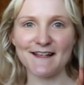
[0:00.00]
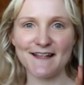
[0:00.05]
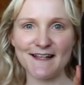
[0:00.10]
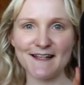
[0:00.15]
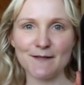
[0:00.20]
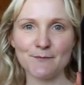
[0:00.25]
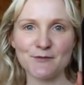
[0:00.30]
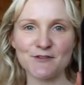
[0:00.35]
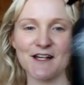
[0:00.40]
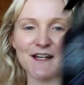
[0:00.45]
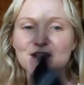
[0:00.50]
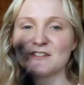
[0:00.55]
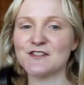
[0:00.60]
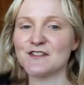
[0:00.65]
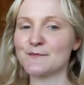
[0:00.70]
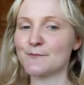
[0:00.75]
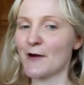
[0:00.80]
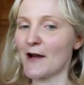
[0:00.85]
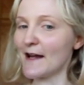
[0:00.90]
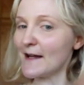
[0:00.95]
heat protection
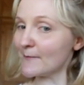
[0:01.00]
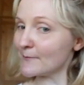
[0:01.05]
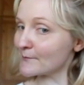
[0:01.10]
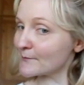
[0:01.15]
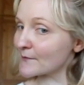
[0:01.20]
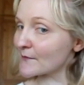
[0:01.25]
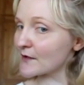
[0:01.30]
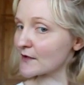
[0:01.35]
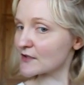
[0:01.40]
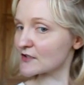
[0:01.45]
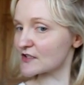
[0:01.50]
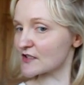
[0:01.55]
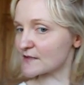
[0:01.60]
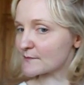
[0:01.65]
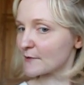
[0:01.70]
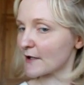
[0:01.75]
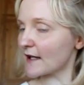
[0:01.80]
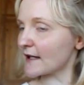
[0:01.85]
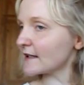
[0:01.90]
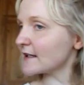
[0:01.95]
spray. So just
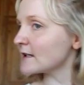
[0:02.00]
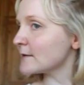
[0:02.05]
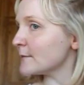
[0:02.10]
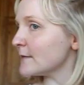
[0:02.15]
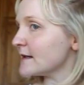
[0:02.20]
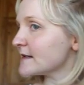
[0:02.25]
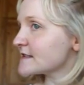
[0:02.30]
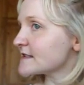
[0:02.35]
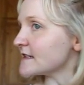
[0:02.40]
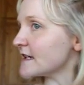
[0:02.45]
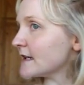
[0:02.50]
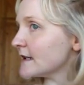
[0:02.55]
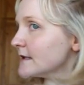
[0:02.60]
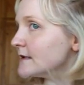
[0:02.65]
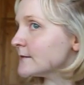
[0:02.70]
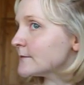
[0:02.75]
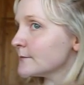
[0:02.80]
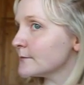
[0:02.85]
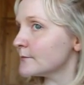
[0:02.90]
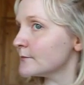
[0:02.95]
apply a little mist
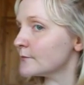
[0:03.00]
in.